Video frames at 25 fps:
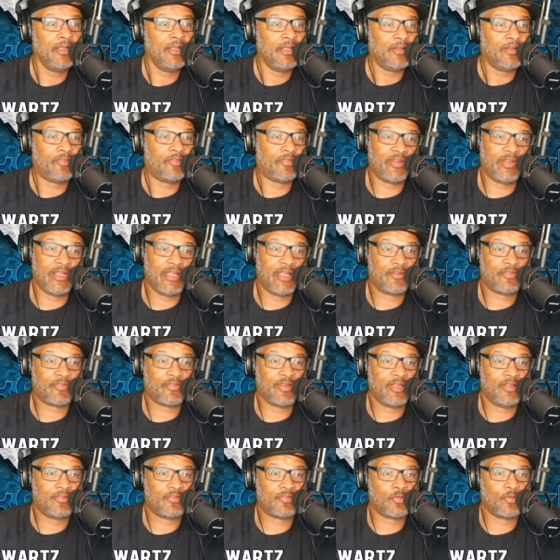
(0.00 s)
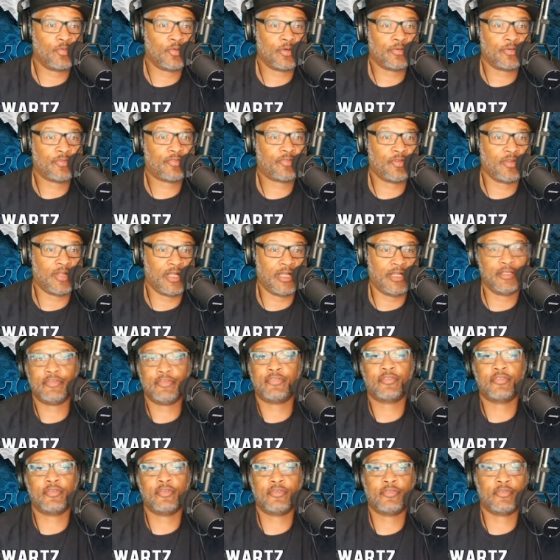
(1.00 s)
CSA score
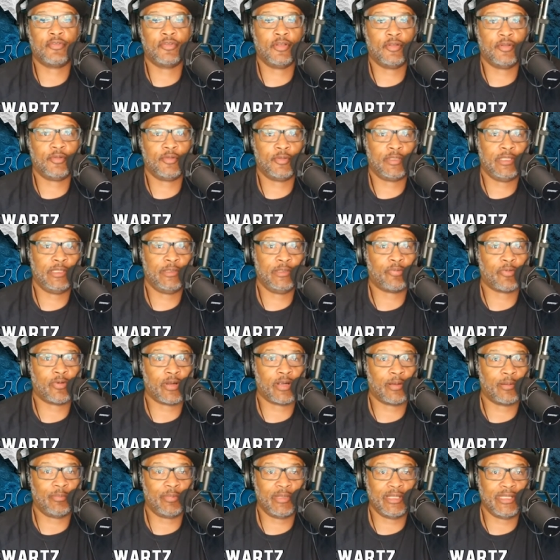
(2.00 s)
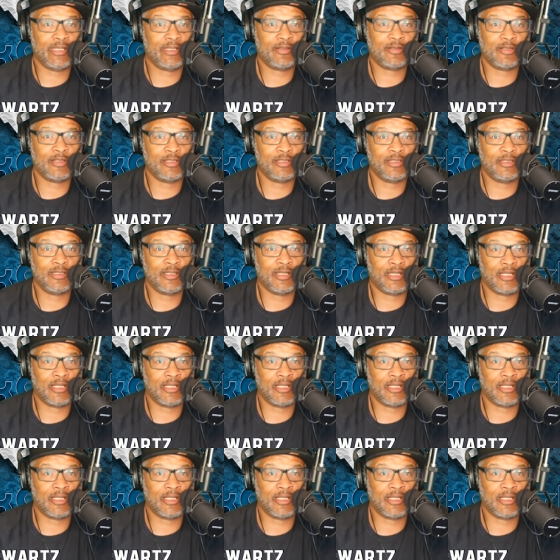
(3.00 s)
sucks. So he probably couldn't. Oh, uh, oh